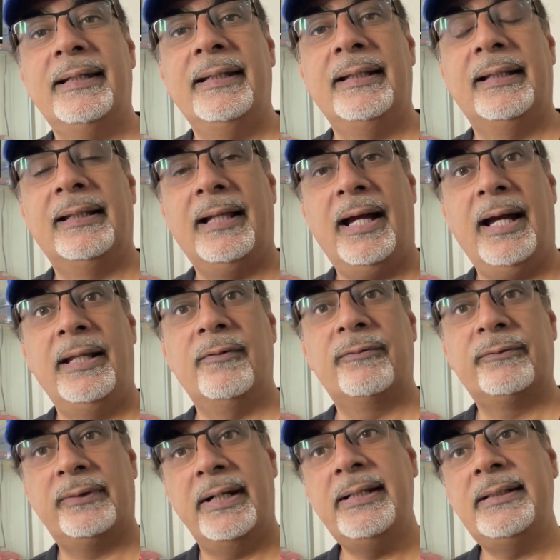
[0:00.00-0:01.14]
in a line
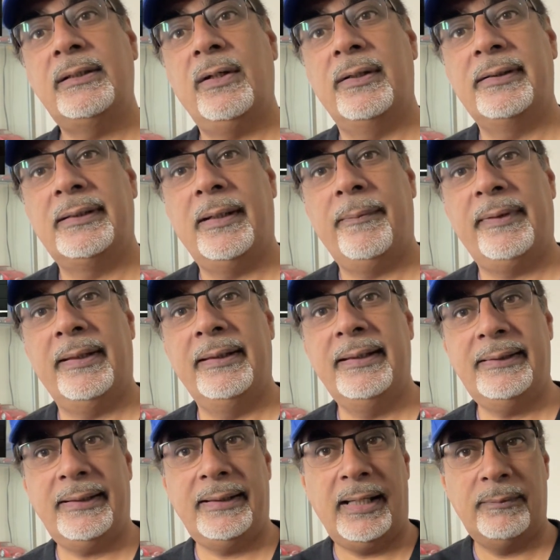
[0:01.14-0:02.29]
of crazy concepts that
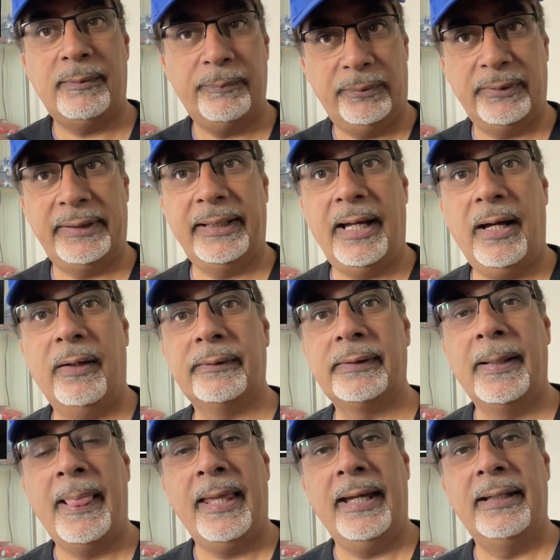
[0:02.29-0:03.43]
Nissan has been putting out.
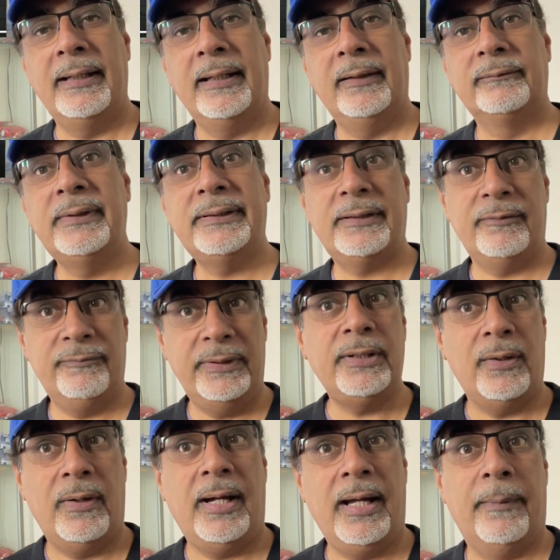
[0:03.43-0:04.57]
In a recent
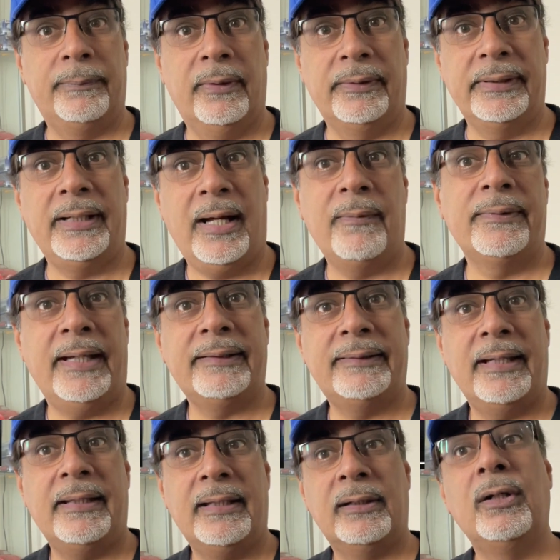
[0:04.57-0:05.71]
video I uploaded, I was
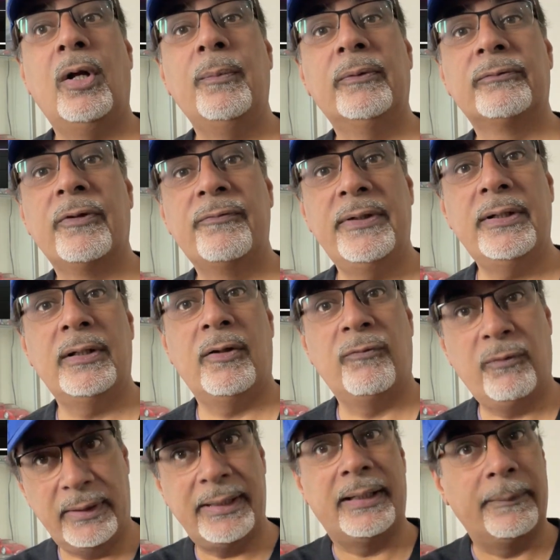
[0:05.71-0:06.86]
actually at the global reveal of
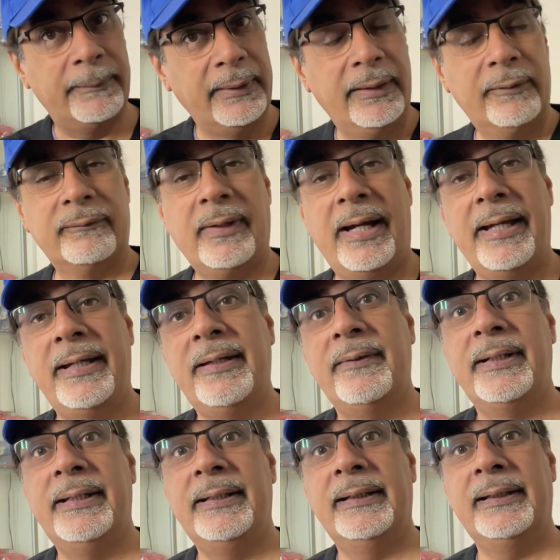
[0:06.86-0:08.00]
one of them right here
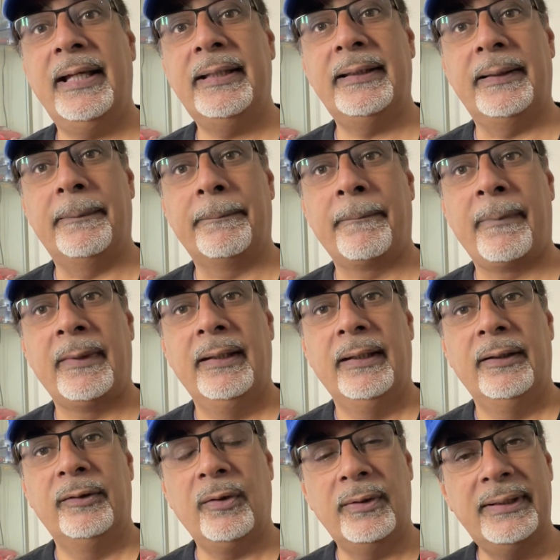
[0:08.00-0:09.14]
in London.
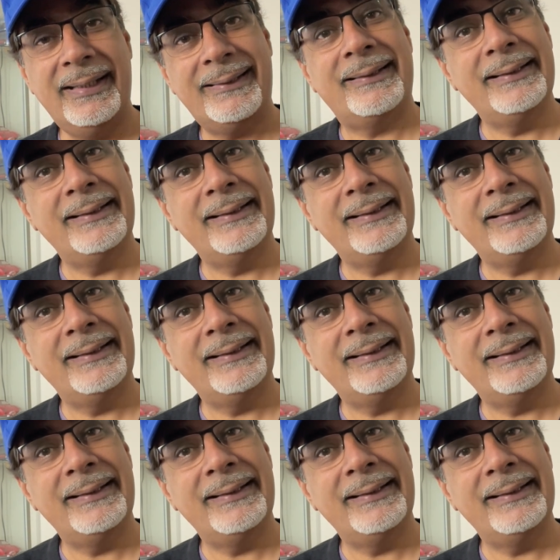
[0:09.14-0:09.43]
So this